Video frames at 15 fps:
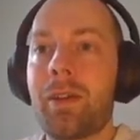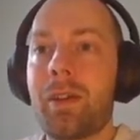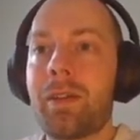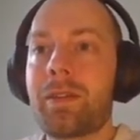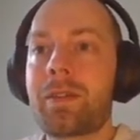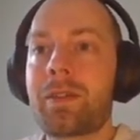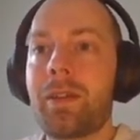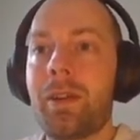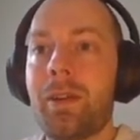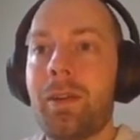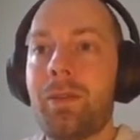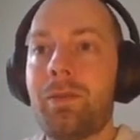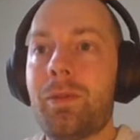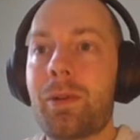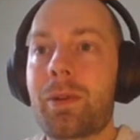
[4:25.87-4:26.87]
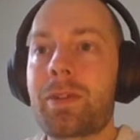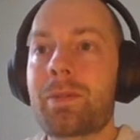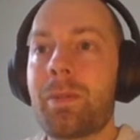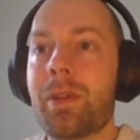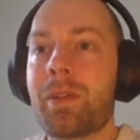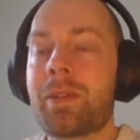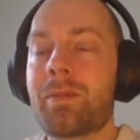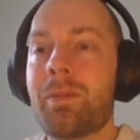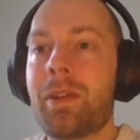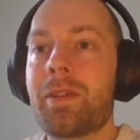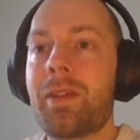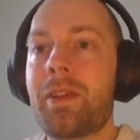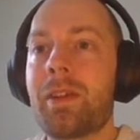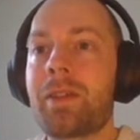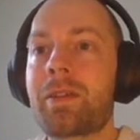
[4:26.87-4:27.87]
install workspace
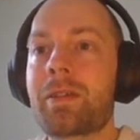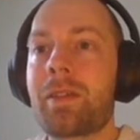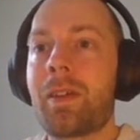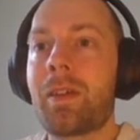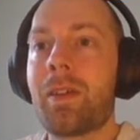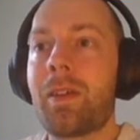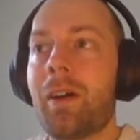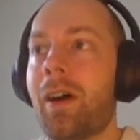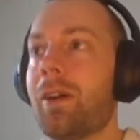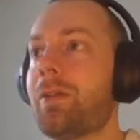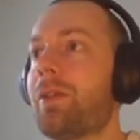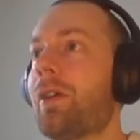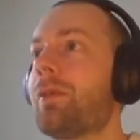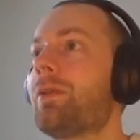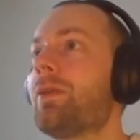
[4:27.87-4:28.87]
metrics. How you